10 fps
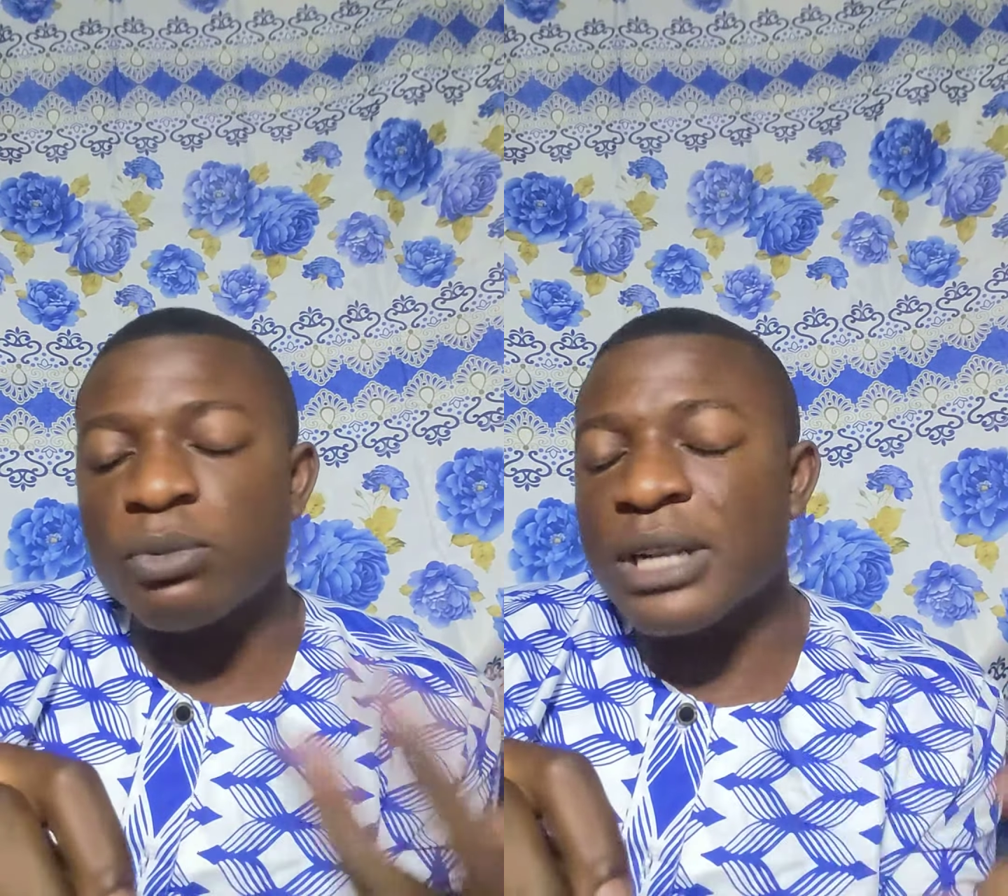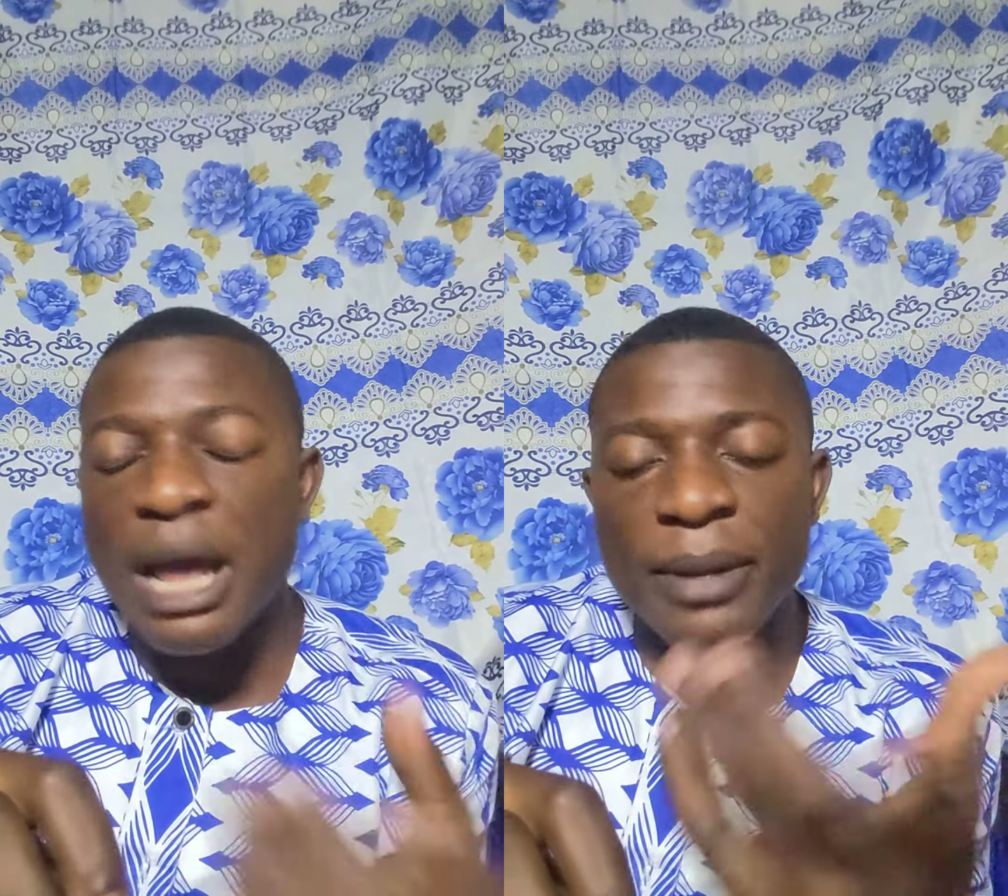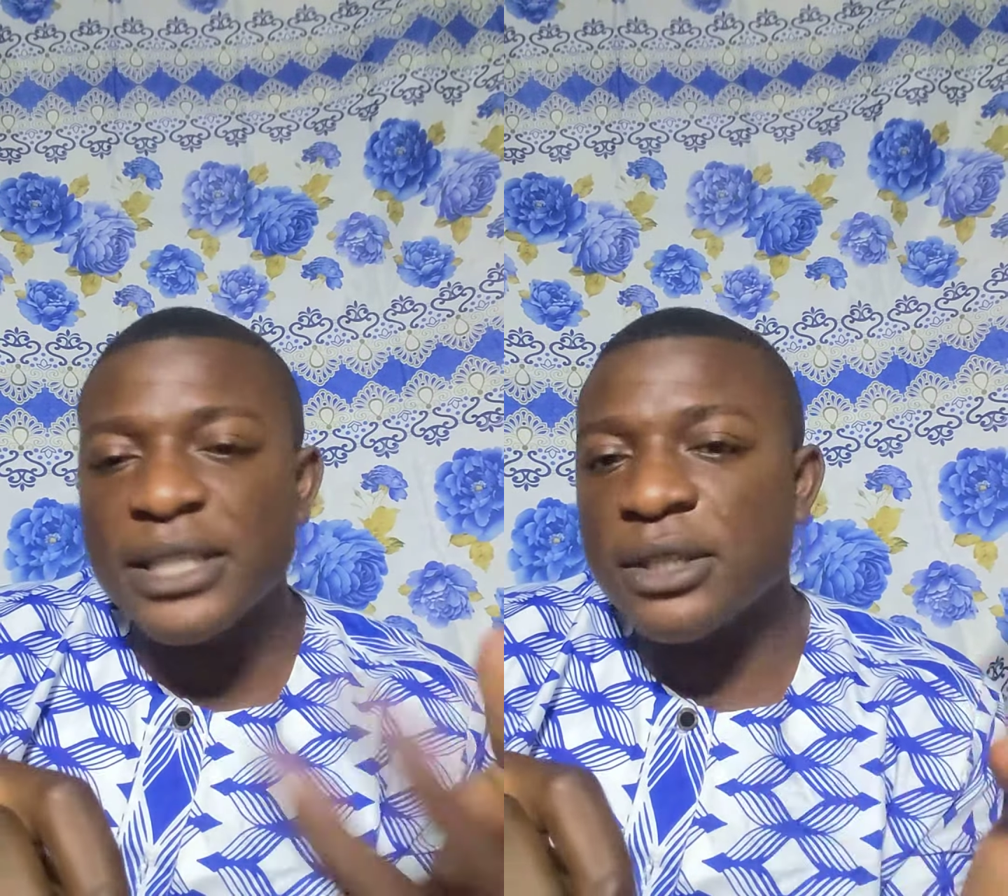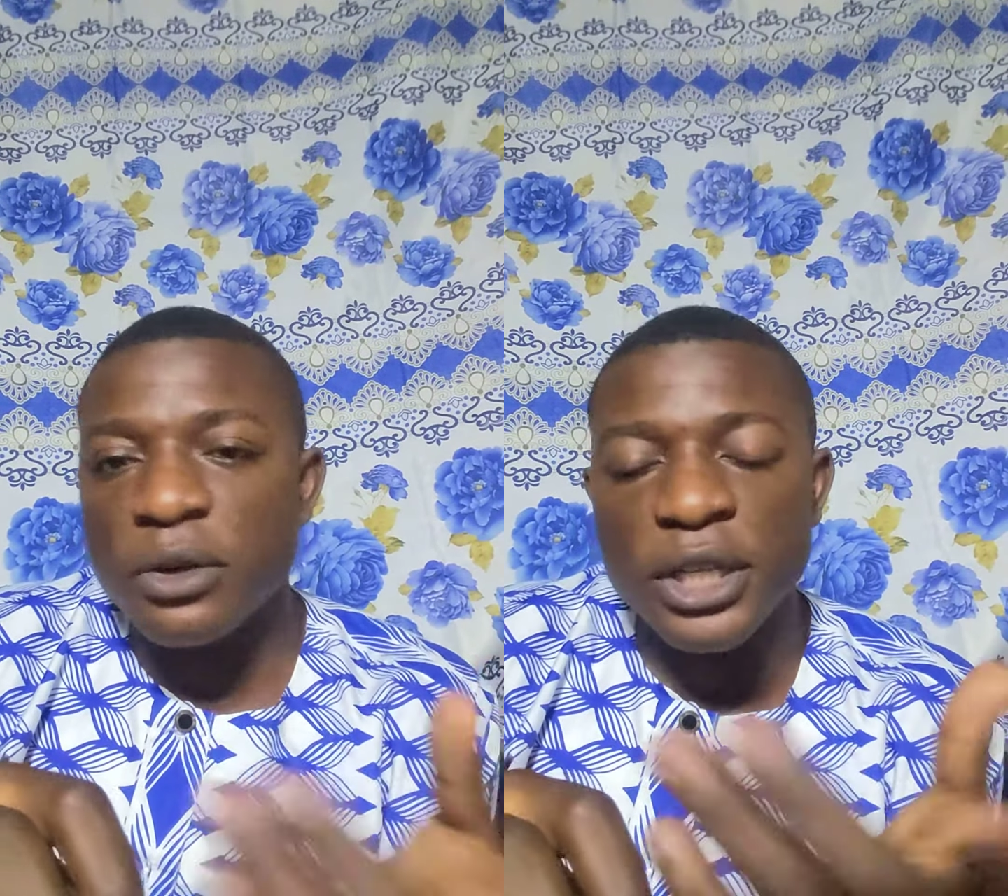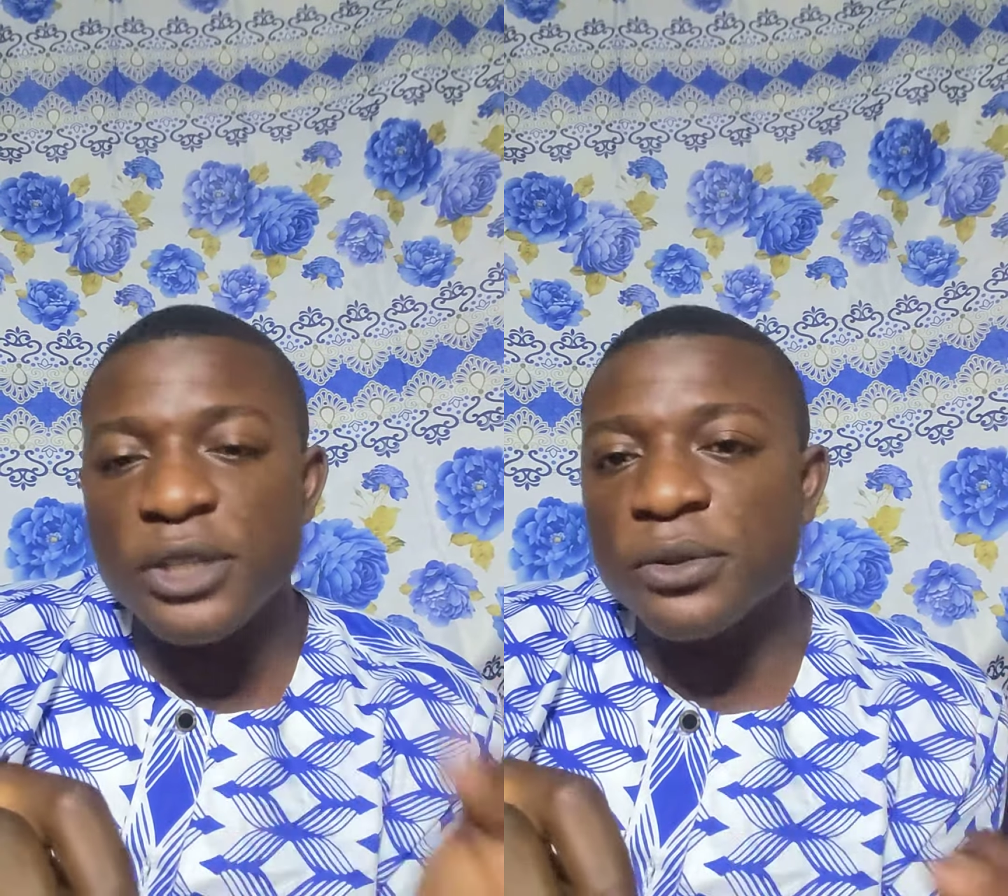climatic
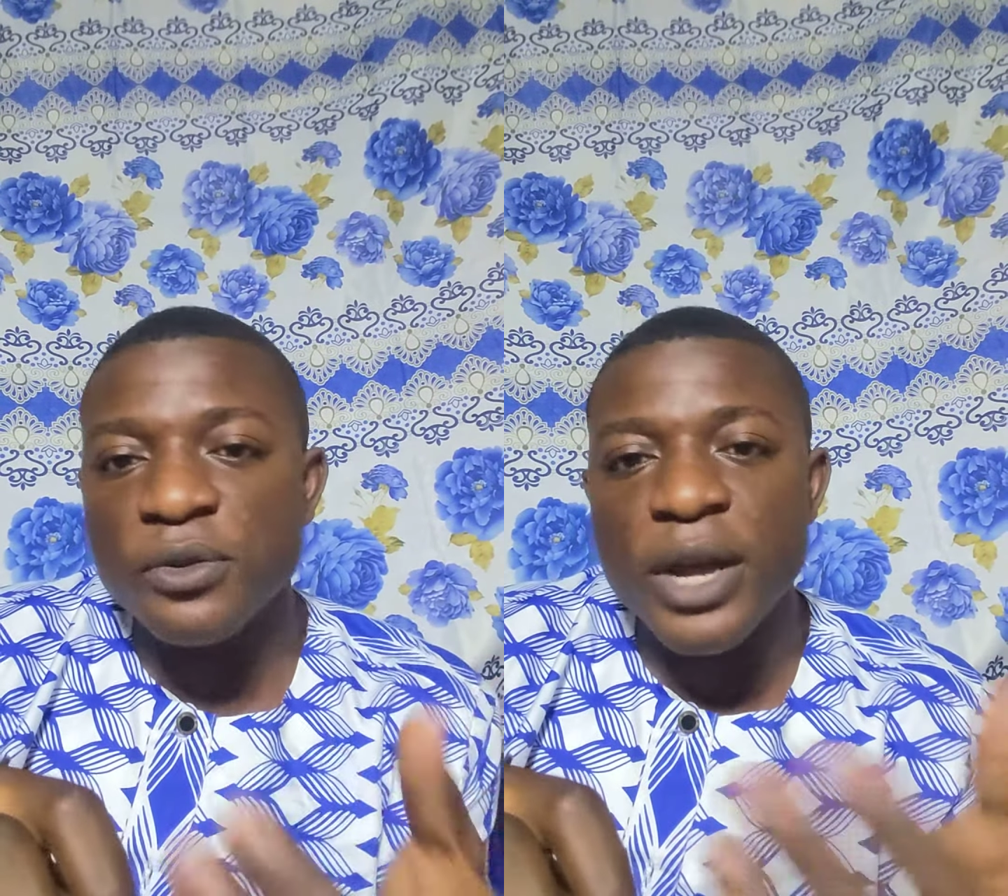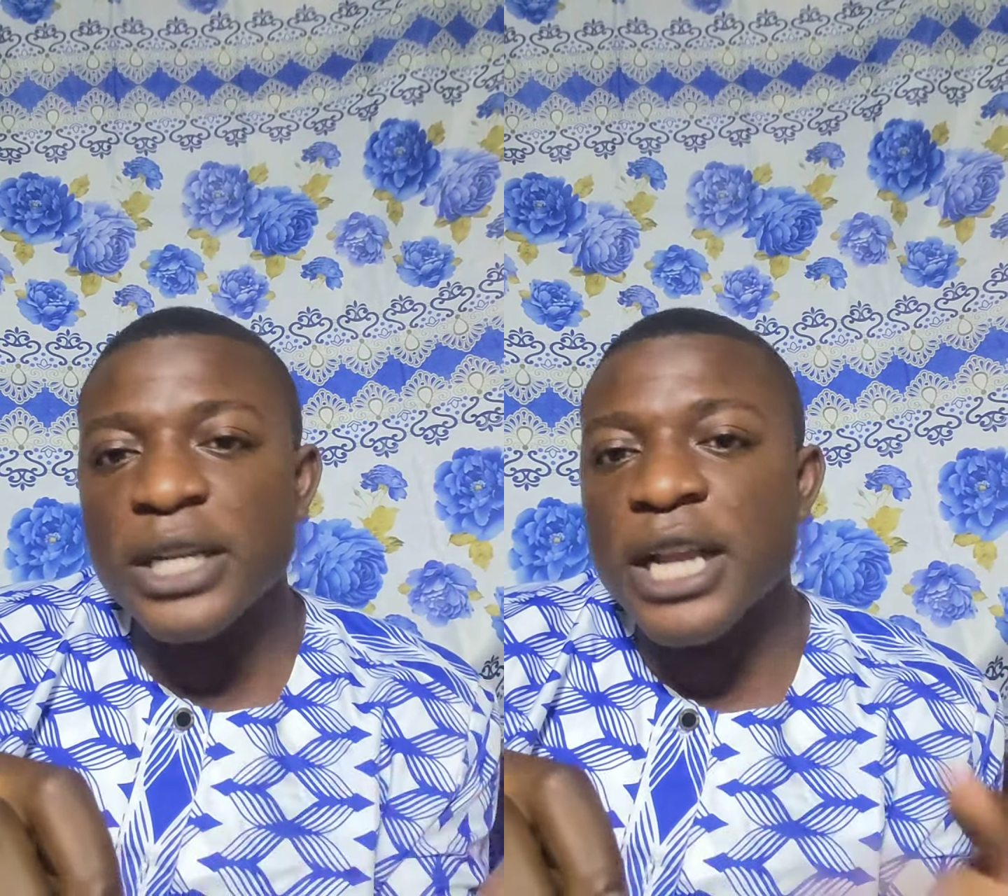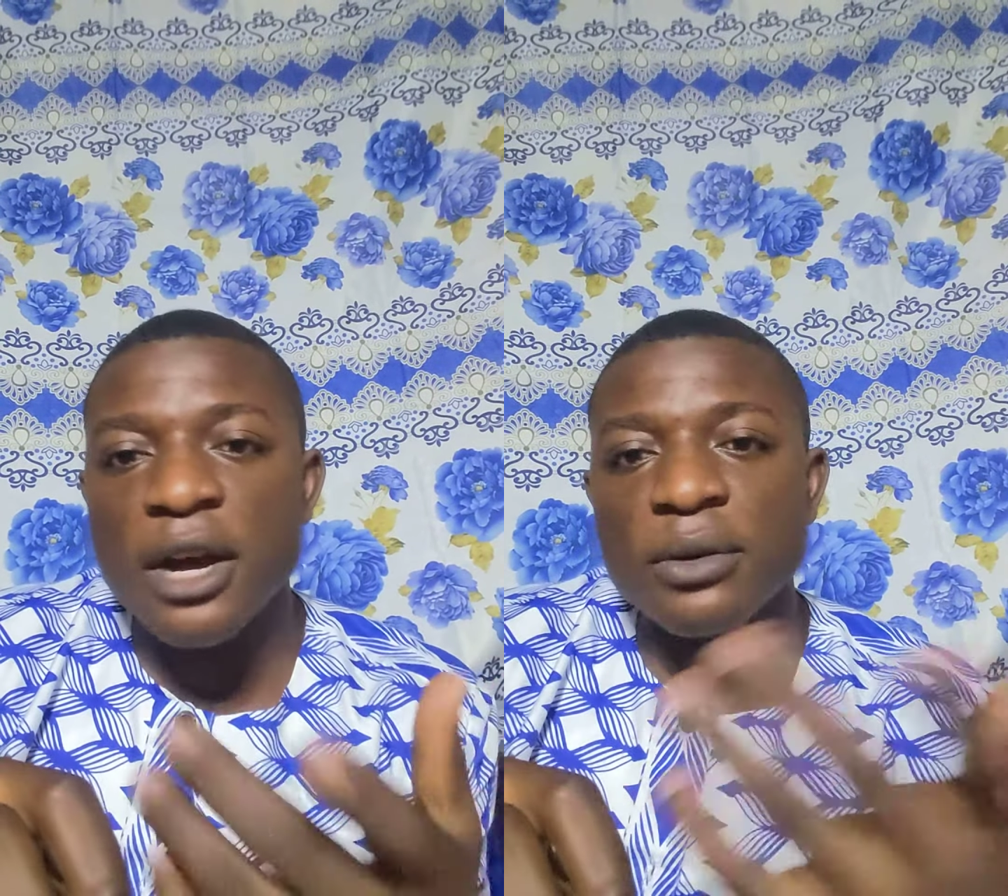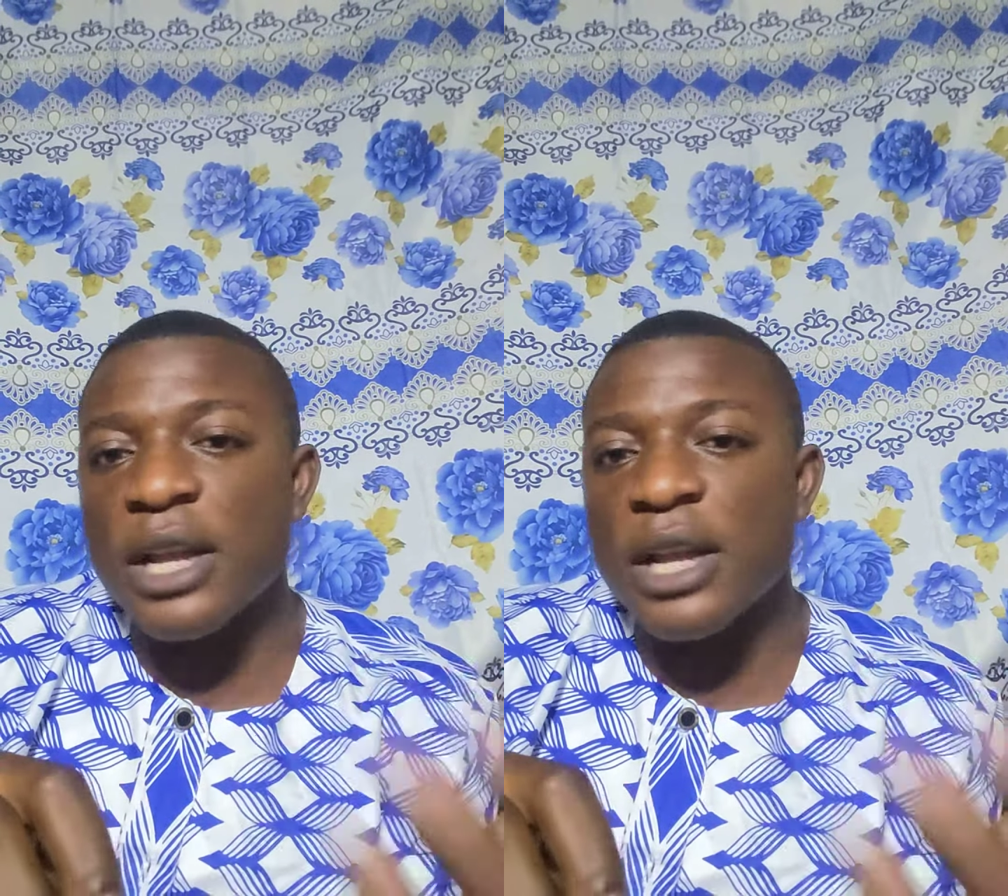conditions right now.